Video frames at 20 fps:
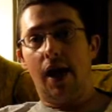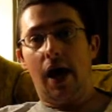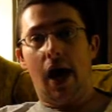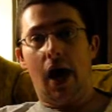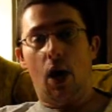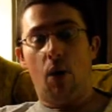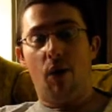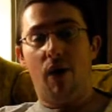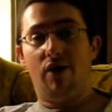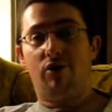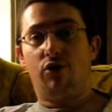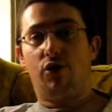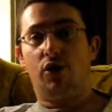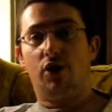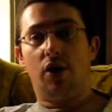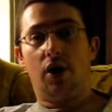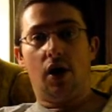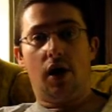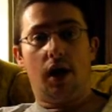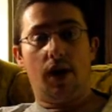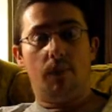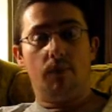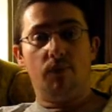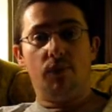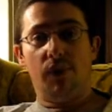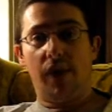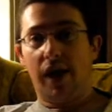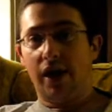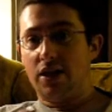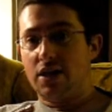However,
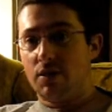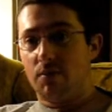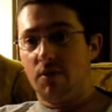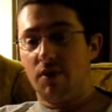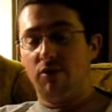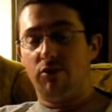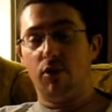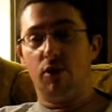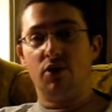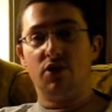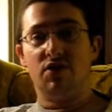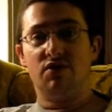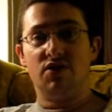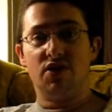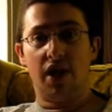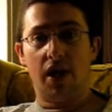like some of the folks have